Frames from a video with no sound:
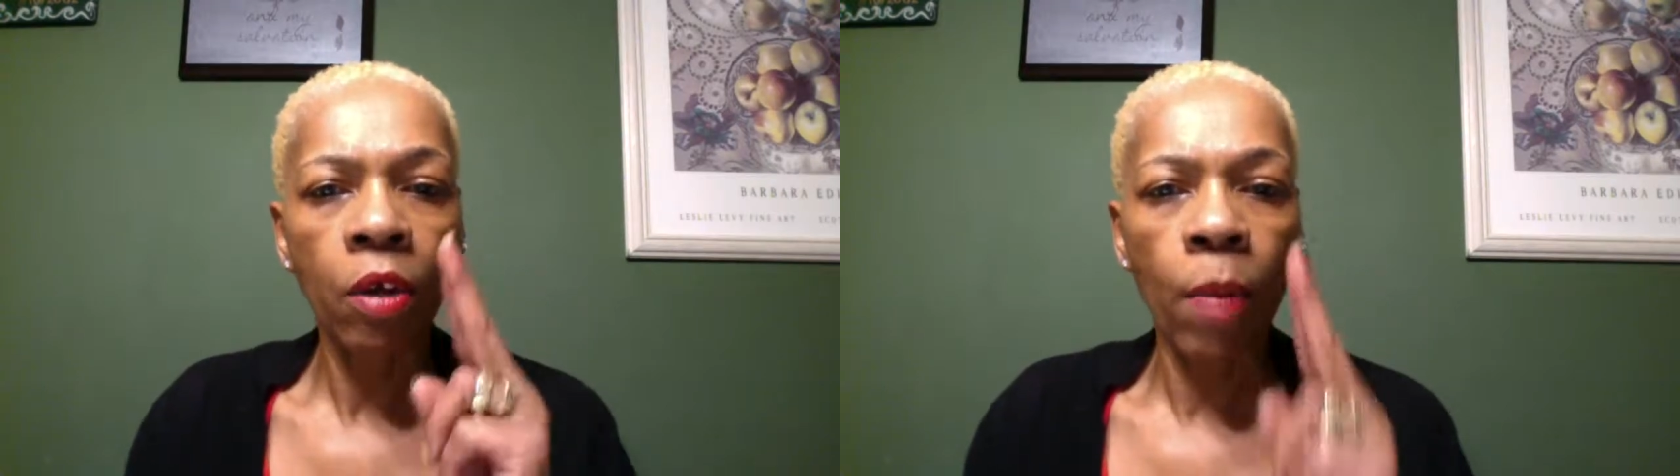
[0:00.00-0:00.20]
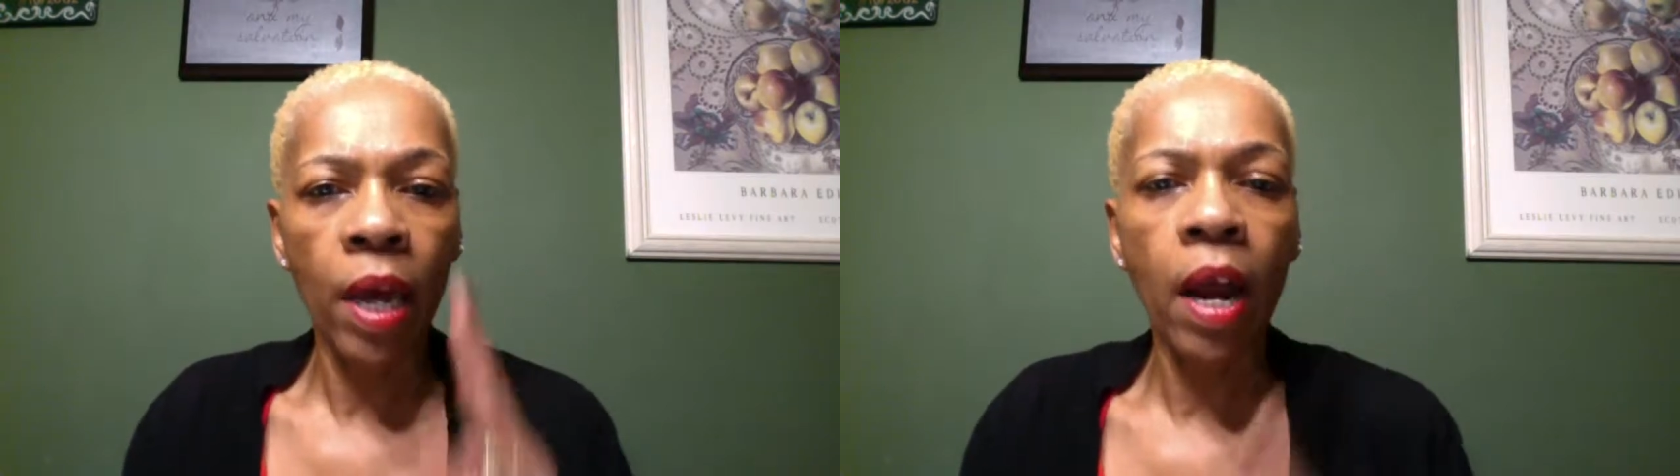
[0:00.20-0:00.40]

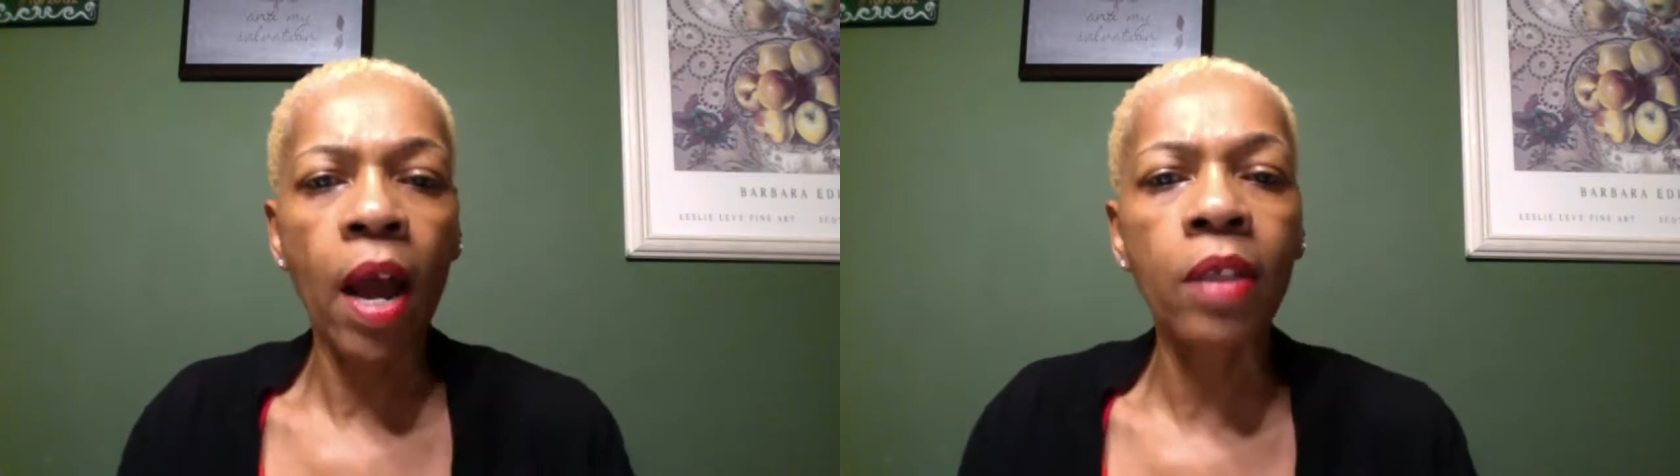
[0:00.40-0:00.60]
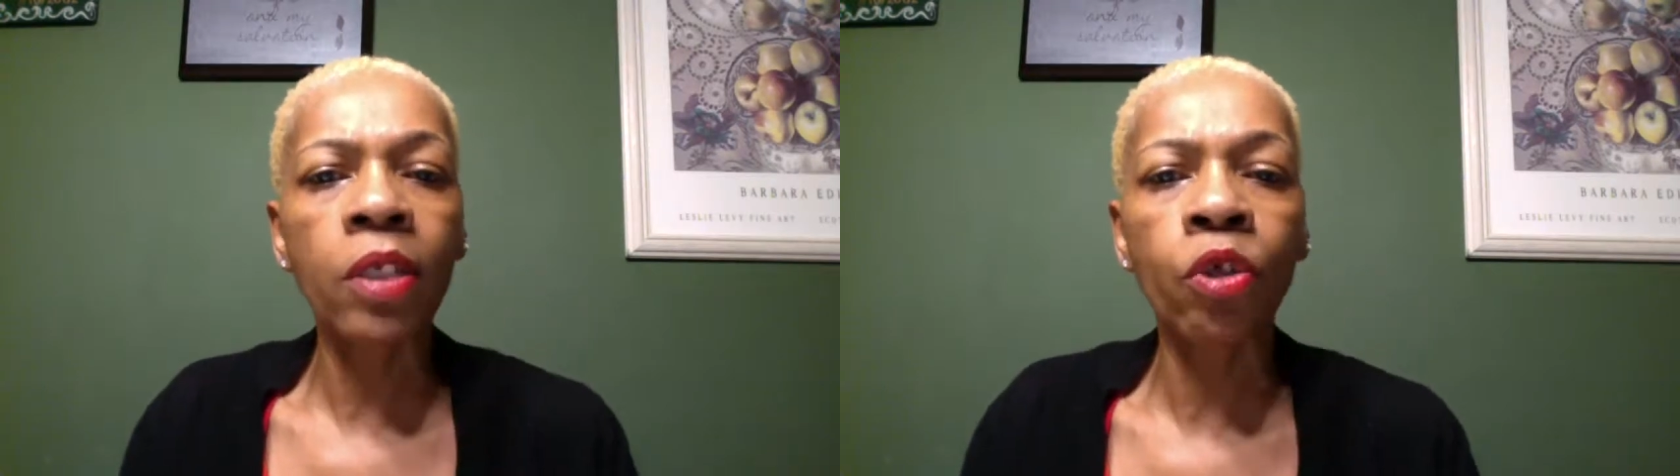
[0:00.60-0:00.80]
no matter
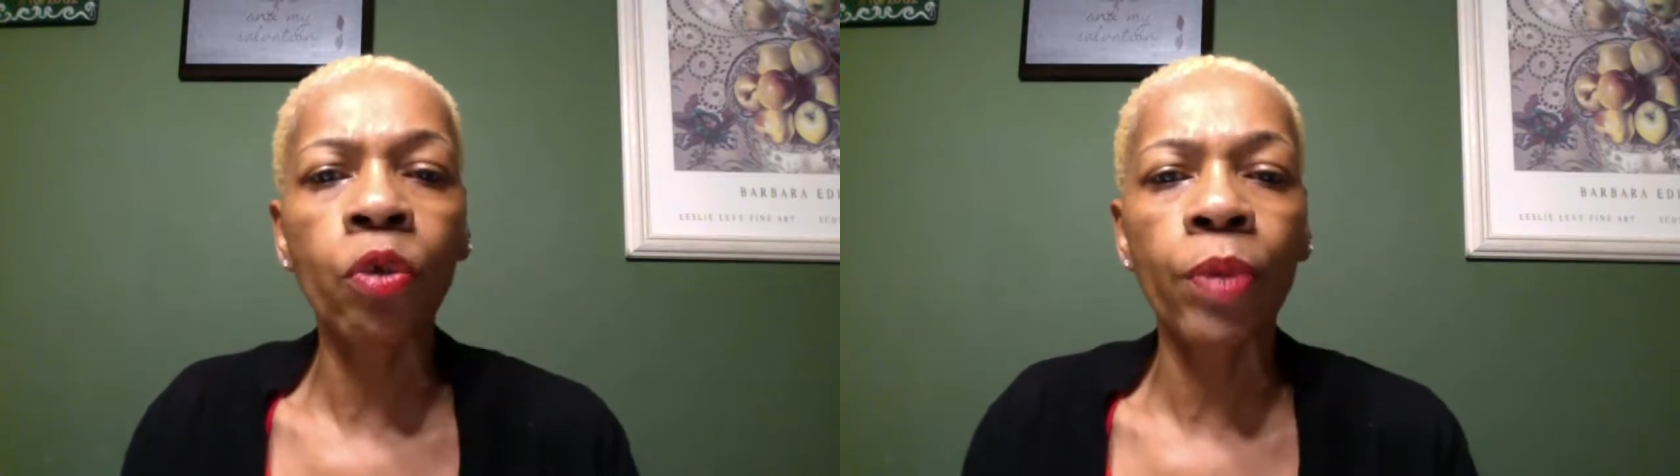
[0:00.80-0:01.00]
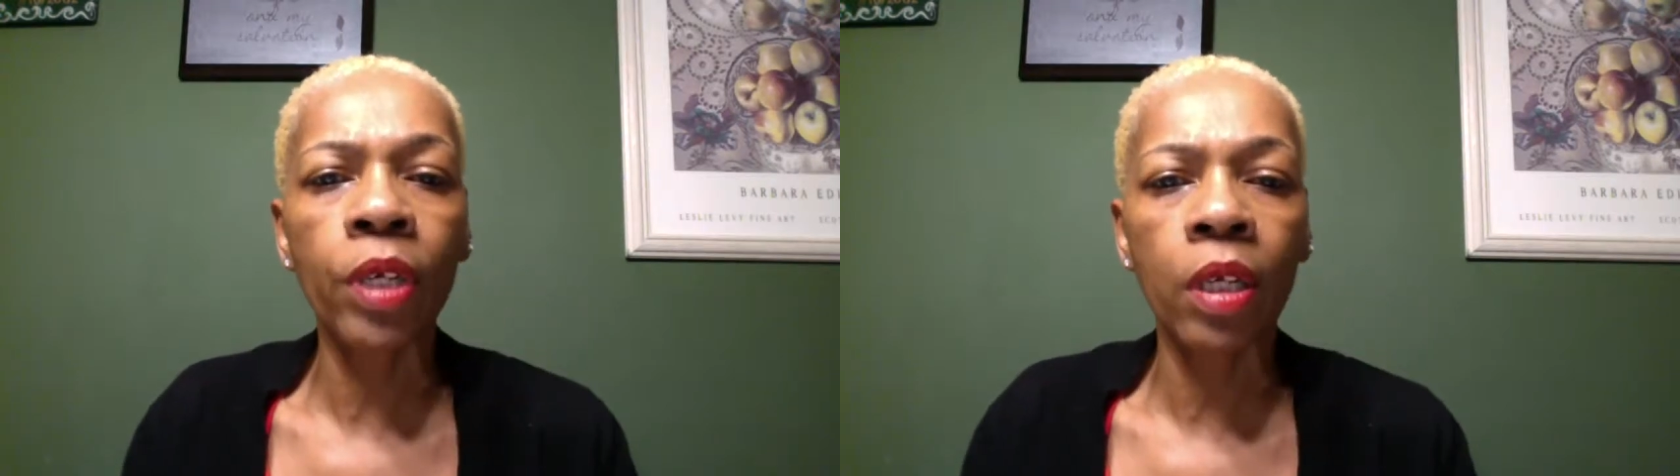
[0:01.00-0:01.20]
how
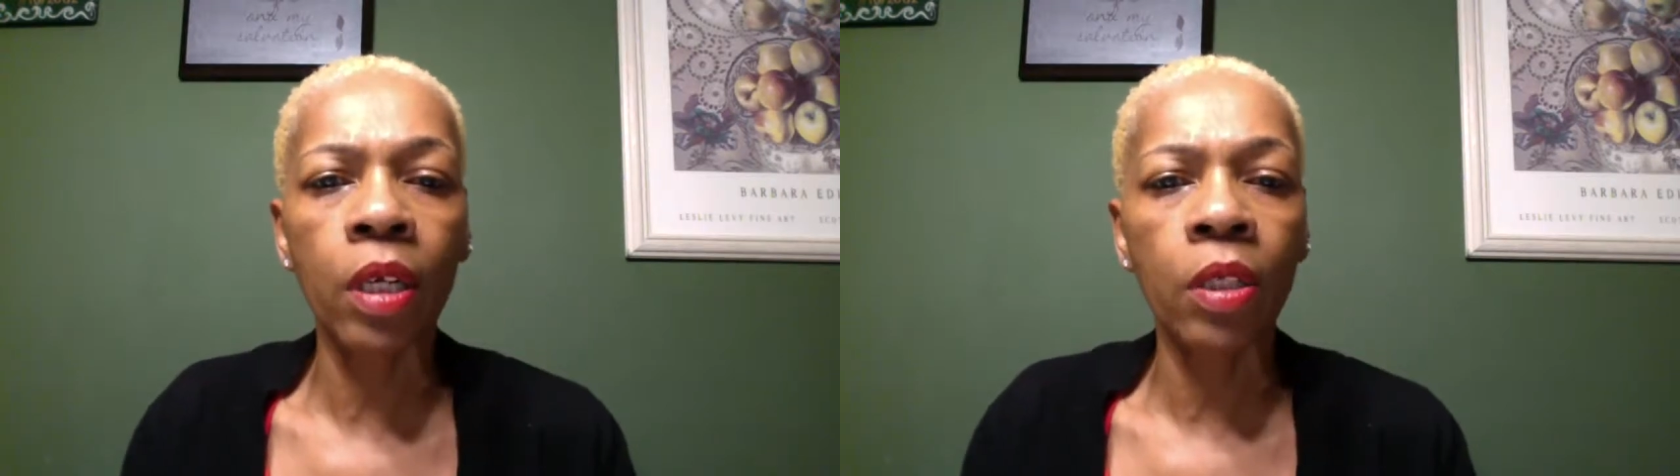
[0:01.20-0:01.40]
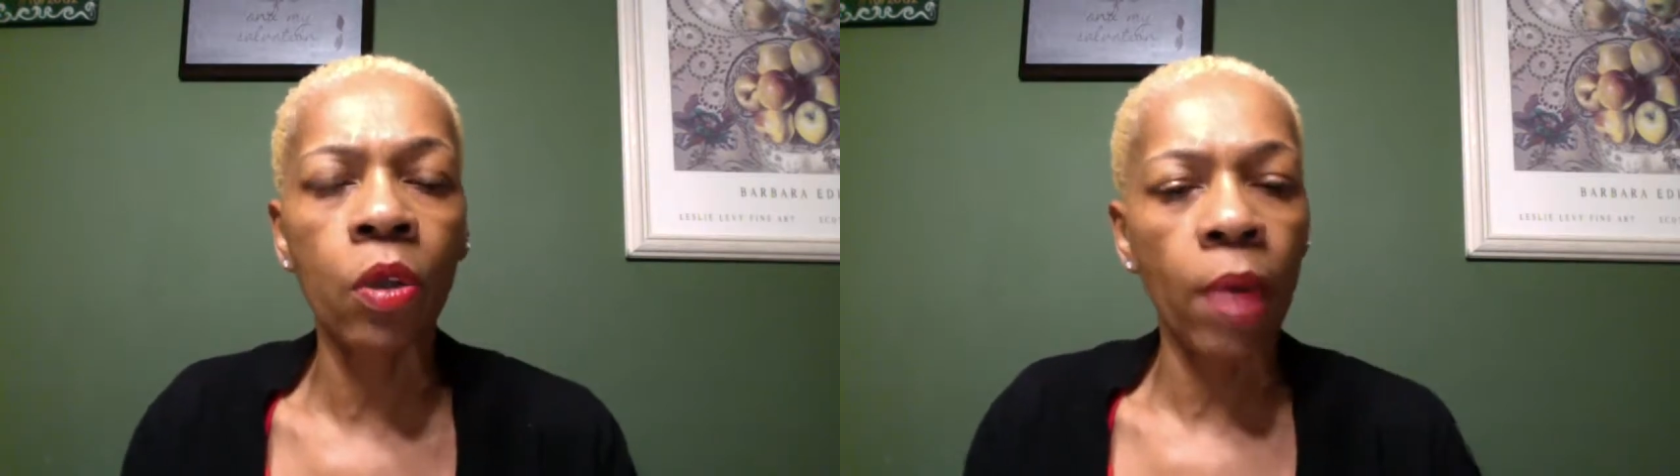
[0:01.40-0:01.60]
stupid it
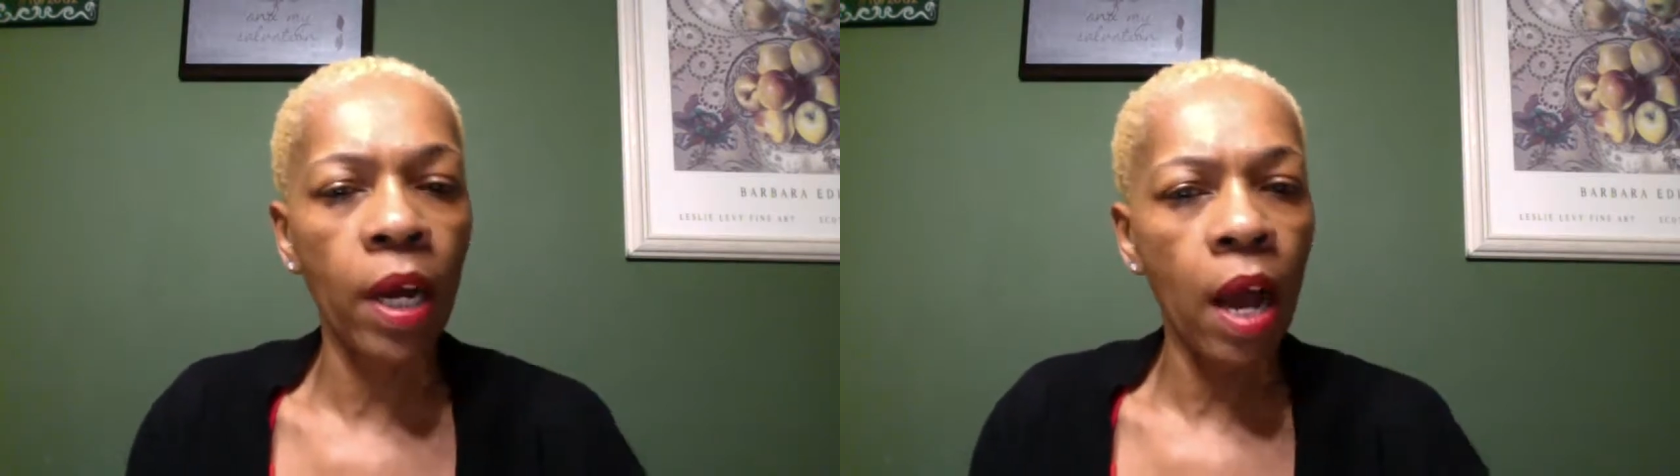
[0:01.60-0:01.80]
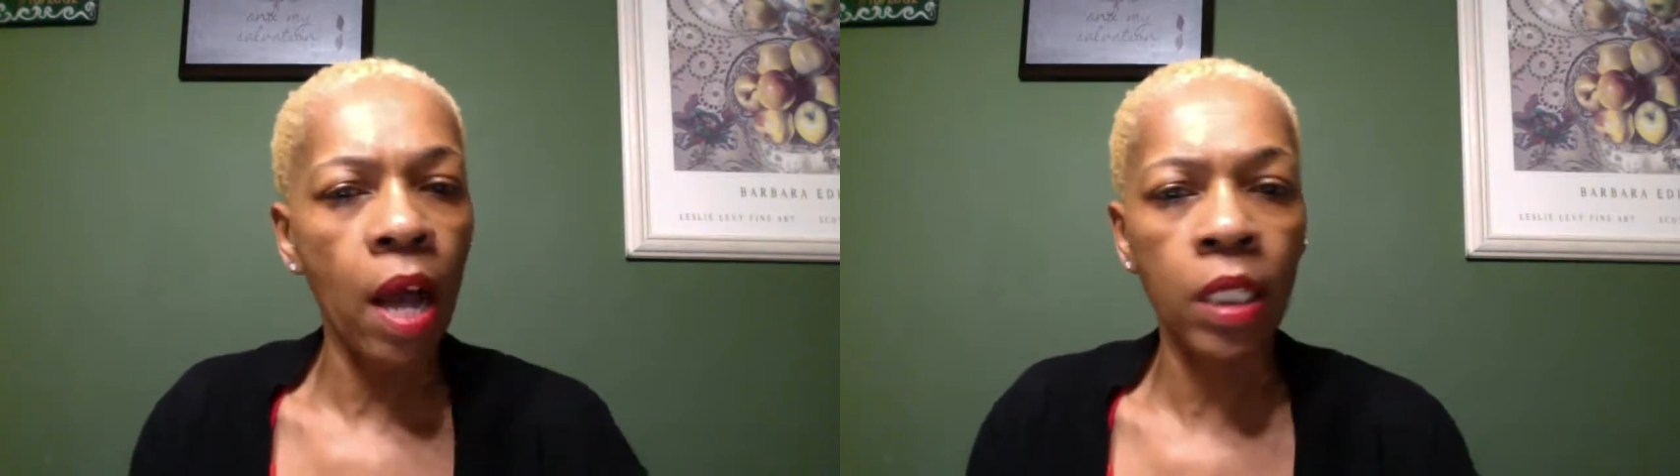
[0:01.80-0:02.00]
is, no
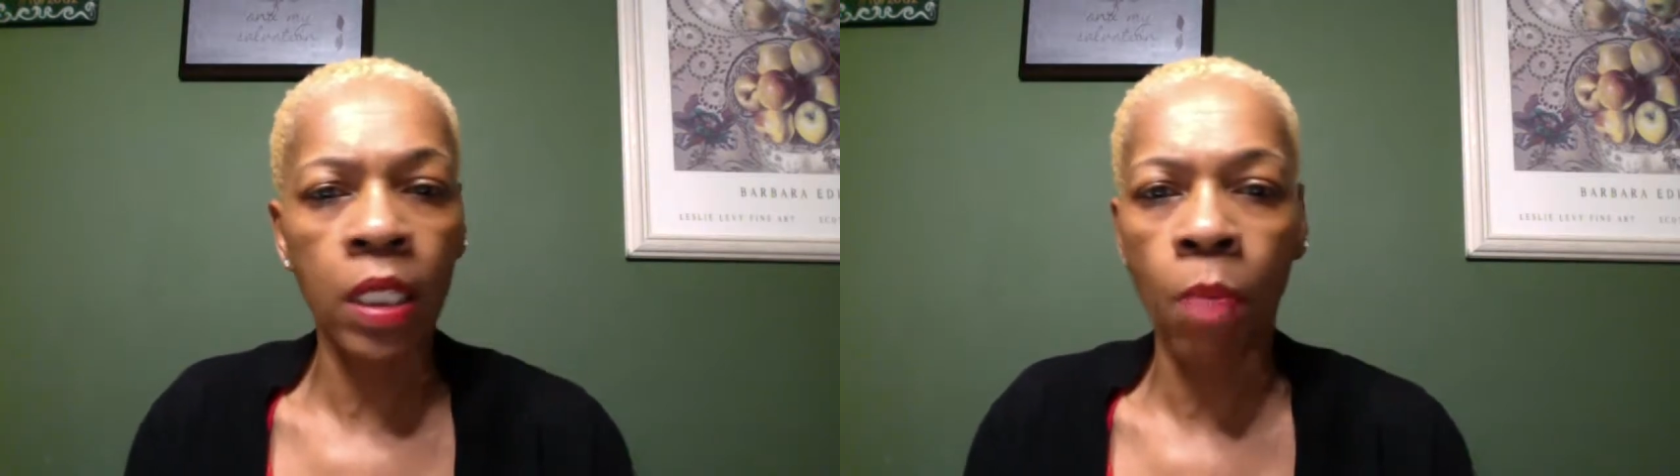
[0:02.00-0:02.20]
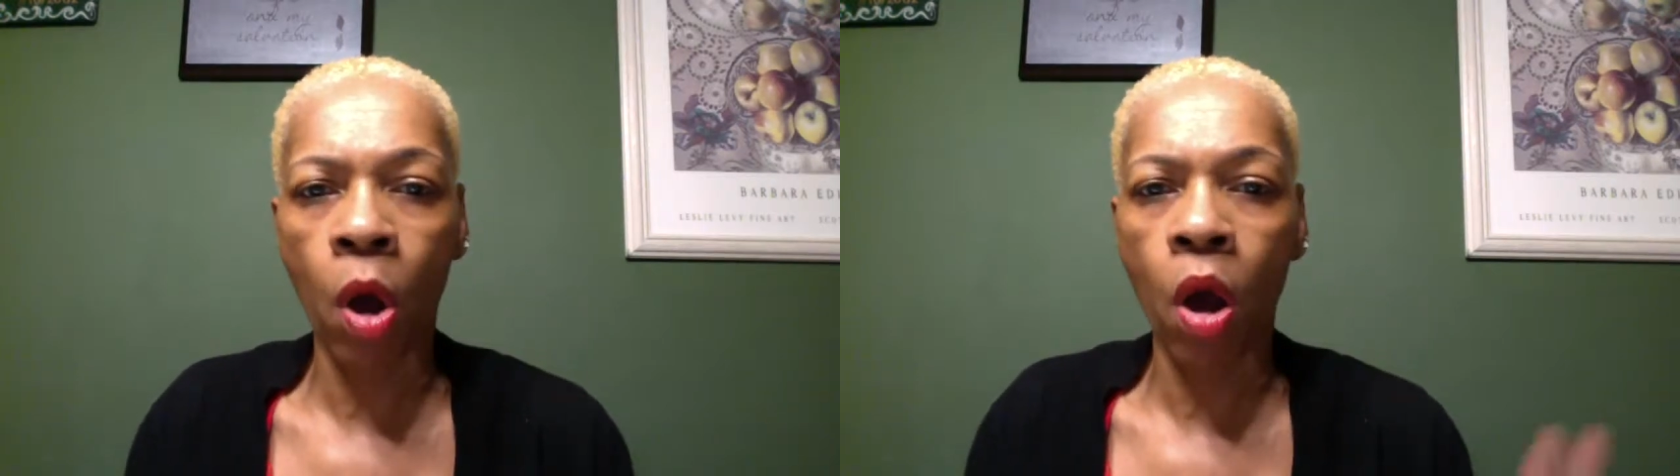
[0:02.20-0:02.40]
matter how
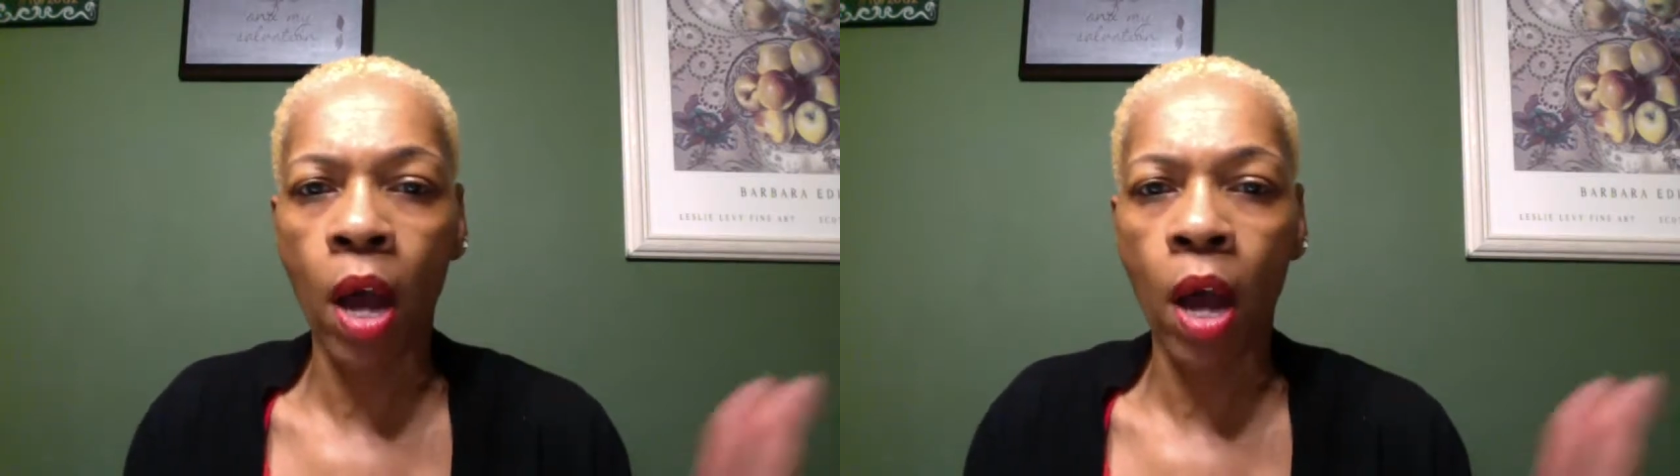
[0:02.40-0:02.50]
small,